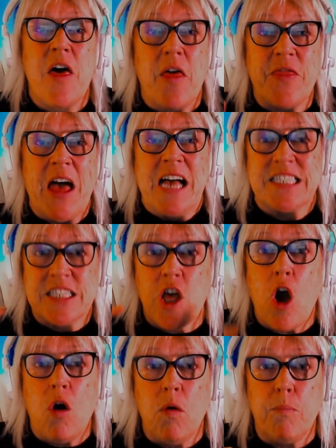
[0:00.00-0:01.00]
That's the
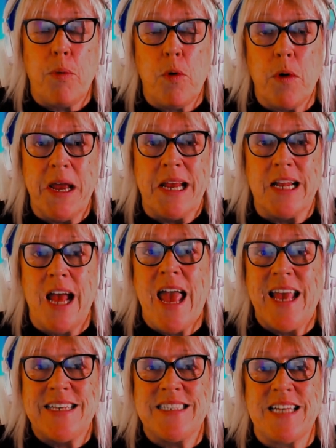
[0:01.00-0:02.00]
whole point,
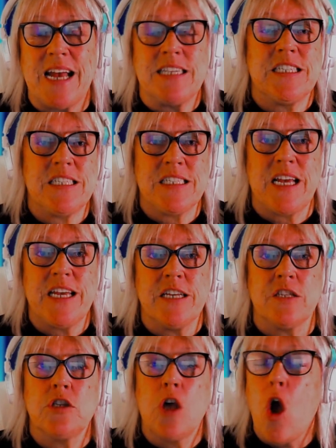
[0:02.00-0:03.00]
exact
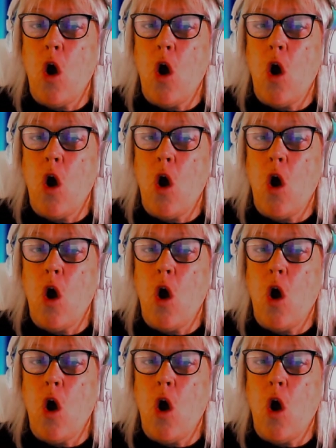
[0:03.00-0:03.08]
science.